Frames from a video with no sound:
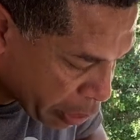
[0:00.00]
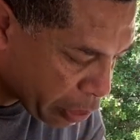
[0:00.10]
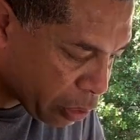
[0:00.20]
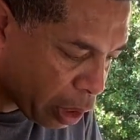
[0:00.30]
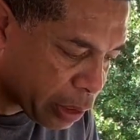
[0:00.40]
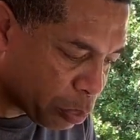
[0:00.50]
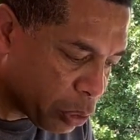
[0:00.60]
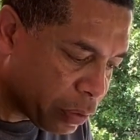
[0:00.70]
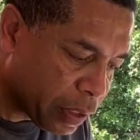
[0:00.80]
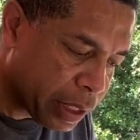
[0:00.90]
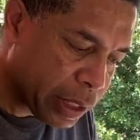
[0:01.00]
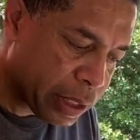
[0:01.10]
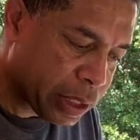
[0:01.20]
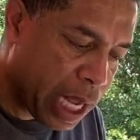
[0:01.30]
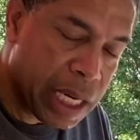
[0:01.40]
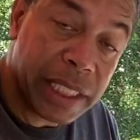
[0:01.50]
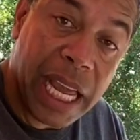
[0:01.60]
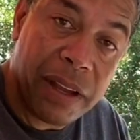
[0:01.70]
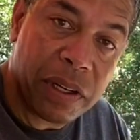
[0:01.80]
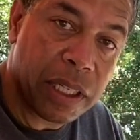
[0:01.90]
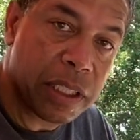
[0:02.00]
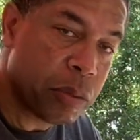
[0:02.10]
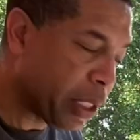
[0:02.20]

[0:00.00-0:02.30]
it starts moving and it's concaving a little bit,